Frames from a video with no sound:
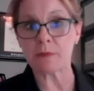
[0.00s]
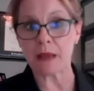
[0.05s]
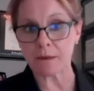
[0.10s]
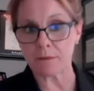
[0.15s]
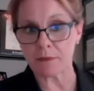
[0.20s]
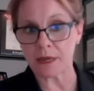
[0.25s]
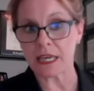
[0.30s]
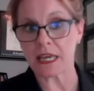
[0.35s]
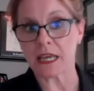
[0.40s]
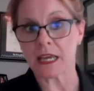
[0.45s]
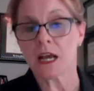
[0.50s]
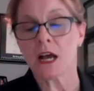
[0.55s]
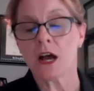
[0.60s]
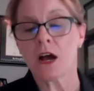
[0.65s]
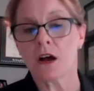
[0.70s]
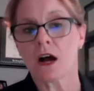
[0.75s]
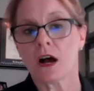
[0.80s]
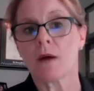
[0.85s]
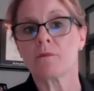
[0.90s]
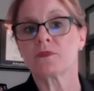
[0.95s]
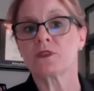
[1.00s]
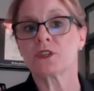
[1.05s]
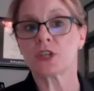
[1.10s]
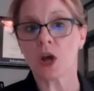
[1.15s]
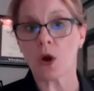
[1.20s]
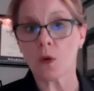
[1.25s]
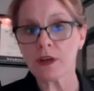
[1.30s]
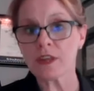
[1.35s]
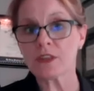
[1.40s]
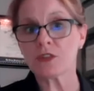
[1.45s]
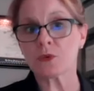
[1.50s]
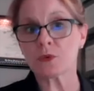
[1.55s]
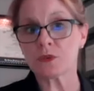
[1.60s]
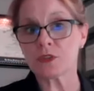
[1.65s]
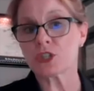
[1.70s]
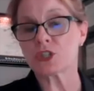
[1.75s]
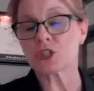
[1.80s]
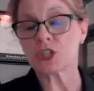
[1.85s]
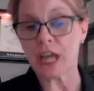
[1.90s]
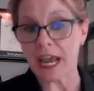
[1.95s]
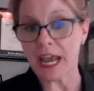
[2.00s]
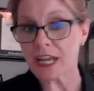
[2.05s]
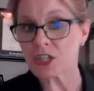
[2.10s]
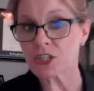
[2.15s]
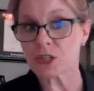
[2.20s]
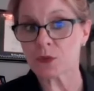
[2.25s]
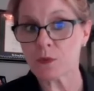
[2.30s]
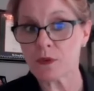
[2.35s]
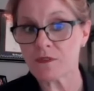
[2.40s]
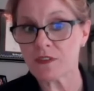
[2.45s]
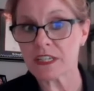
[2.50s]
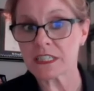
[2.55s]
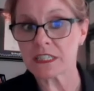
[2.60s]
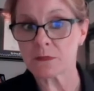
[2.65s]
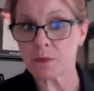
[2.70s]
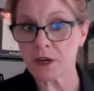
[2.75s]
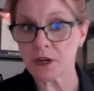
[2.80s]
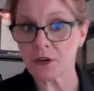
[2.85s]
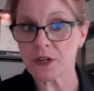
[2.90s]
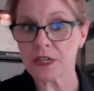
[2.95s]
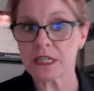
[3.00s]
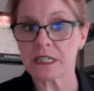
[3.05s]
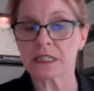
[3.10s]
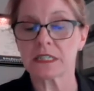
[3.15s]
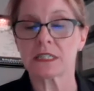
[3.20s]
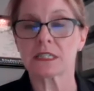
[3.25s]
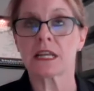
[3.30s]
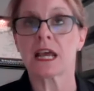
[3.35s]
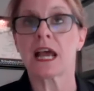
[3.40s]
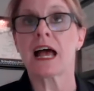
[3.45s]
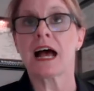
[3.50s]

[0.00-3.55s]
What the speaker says: may be, going through the change that we've experienced